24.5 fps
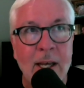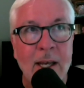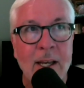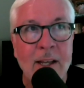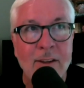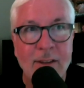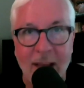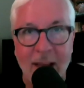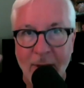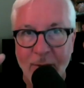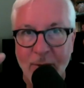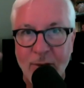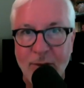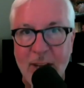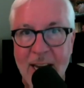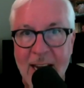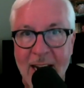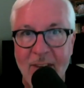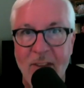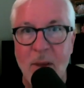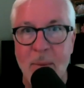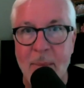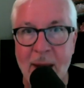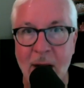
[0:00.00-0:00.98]
kind of sitting
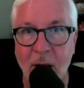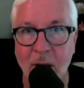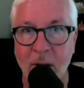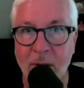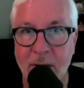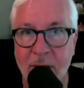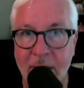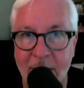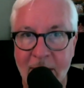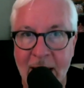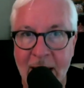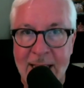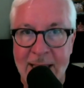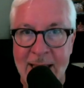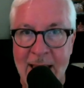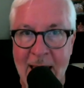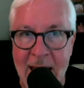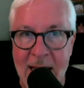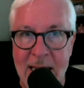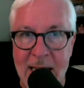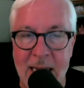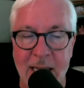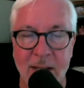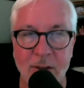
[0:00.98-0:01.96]
in the middle like
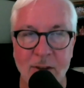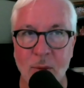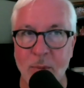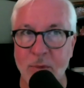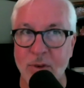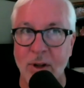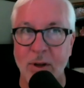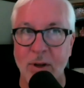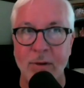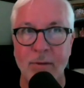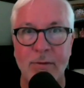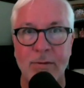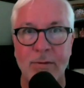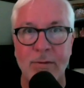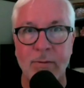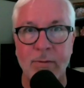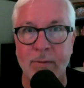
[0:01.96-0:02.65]
that in terms of